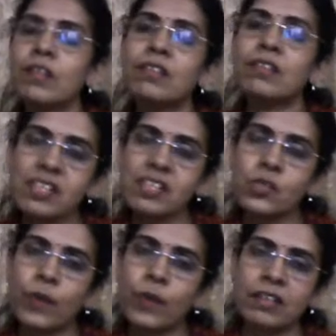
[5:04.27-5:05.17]
this
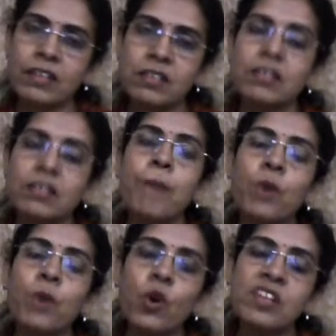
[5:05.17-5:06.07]
right
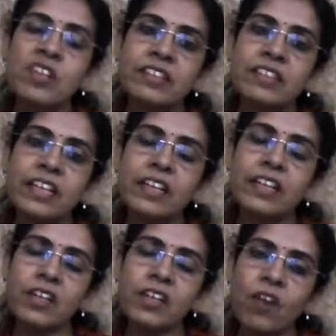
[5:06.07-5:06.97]
upholds the
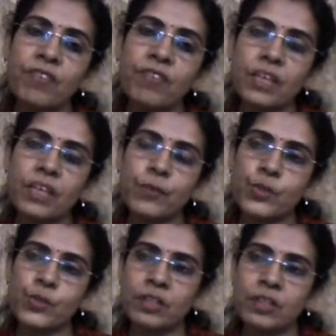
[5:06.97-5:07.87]
dignity of
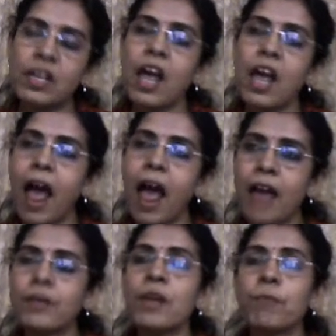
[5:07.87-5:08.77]
individual and
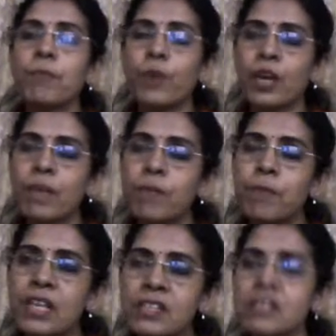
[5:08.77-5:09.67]

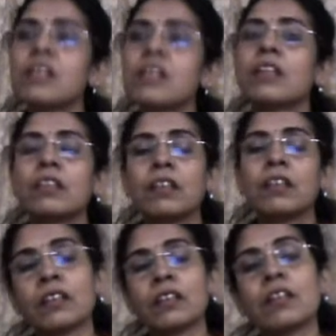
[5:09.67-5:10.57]
prohibits
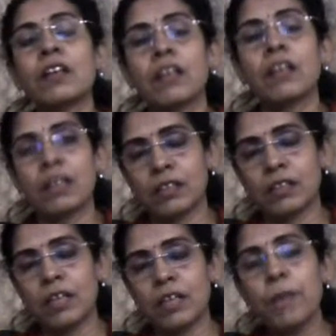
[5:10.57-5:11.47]
the
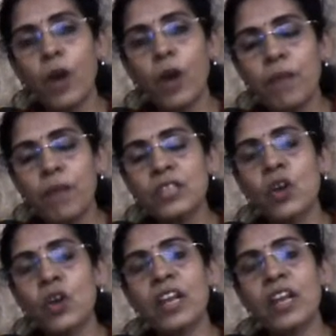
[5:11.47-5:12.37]
employment
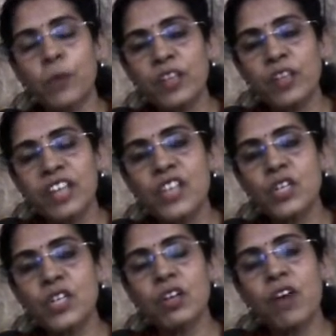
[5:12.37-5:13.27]
or
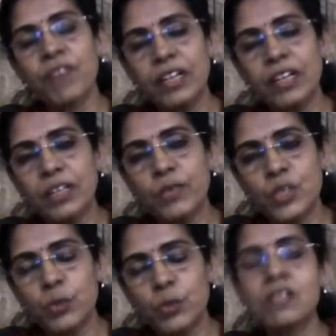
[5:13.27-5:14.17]
exploitation of
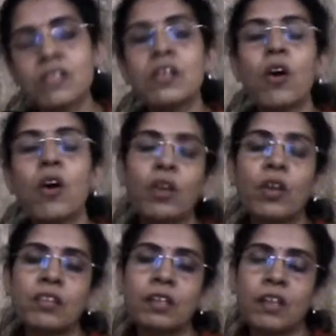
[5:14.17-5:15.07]
individuals on
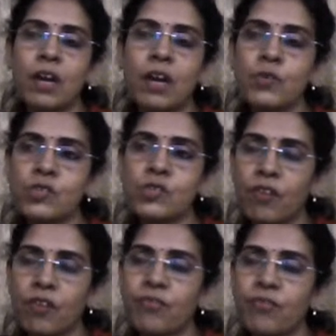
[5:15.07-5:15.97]
the grounds
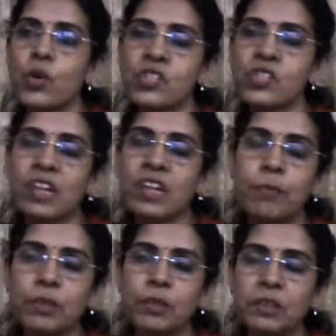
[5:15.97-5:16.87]
of forced
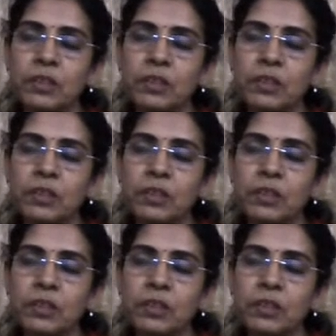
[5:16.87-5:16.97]
labor,